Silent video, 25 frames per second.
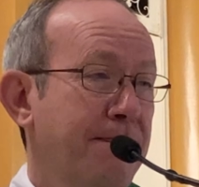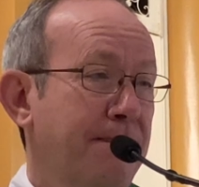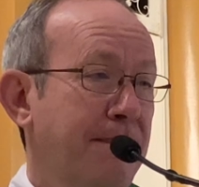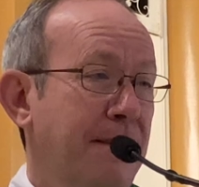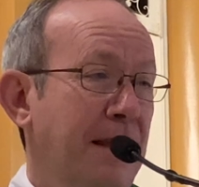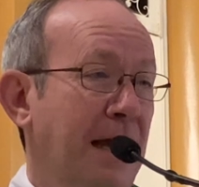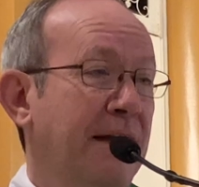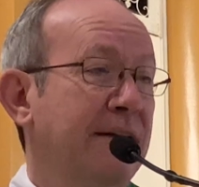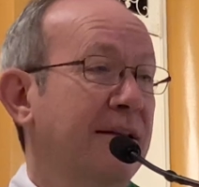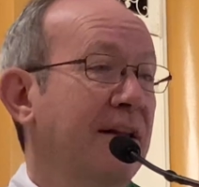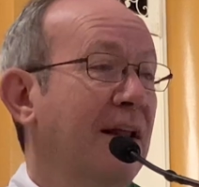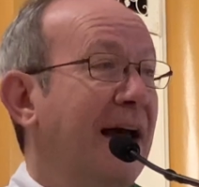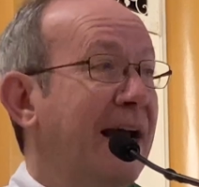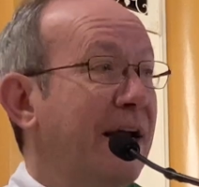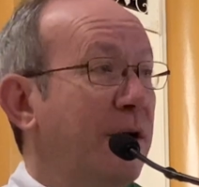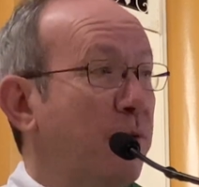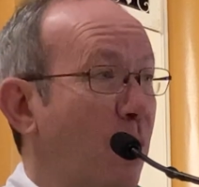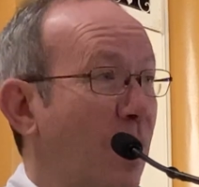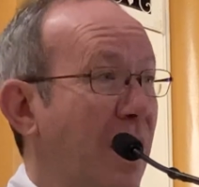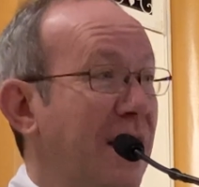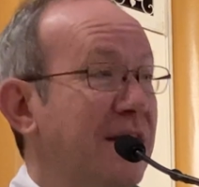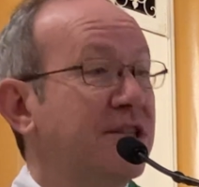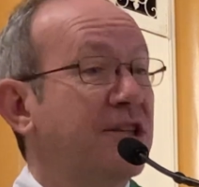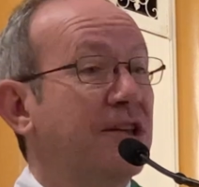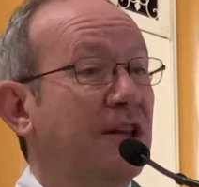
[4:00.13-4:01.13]
And
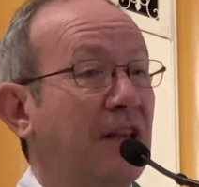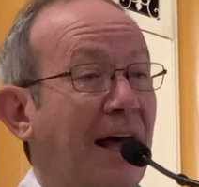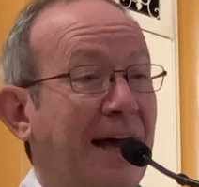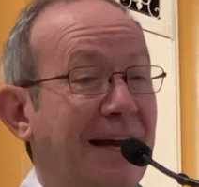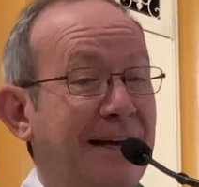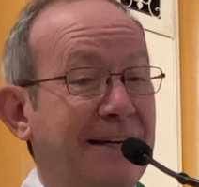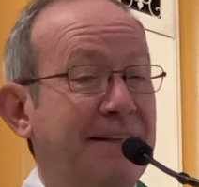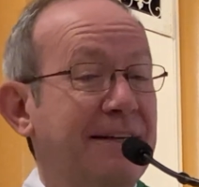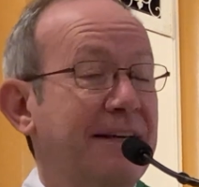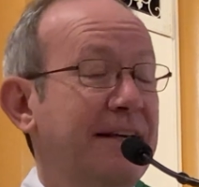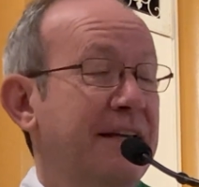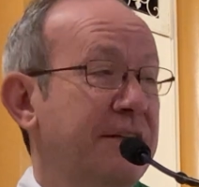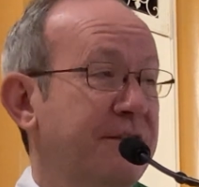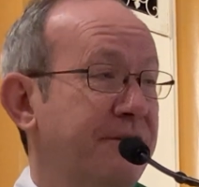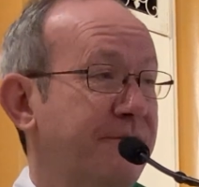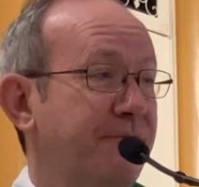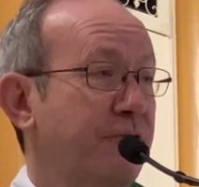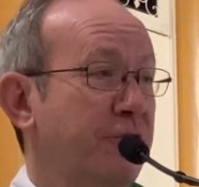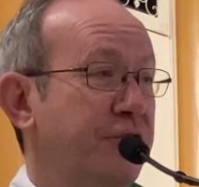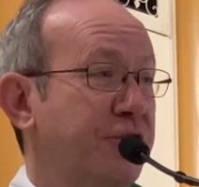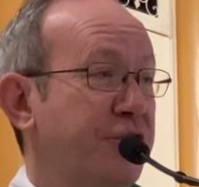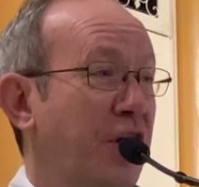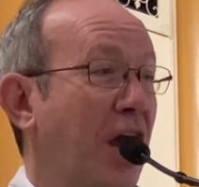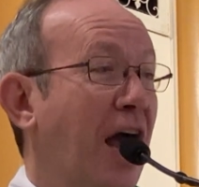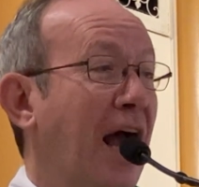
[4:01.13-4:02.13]
likewise, light is for
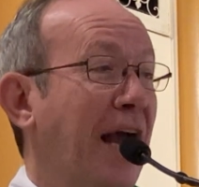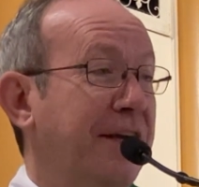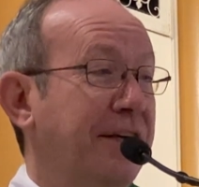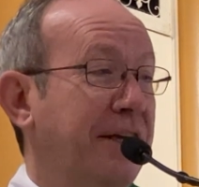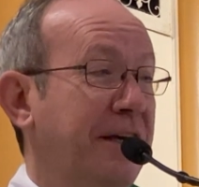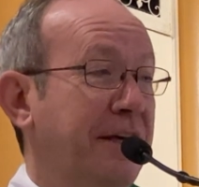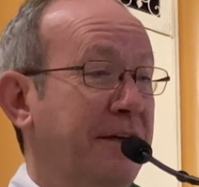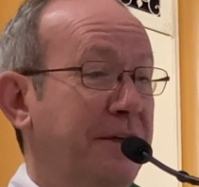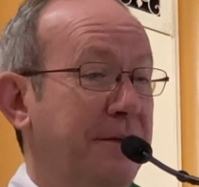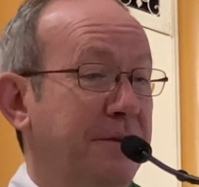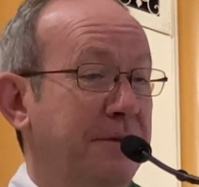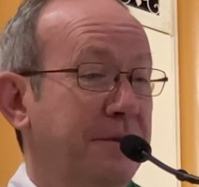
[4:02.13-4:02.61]
shining.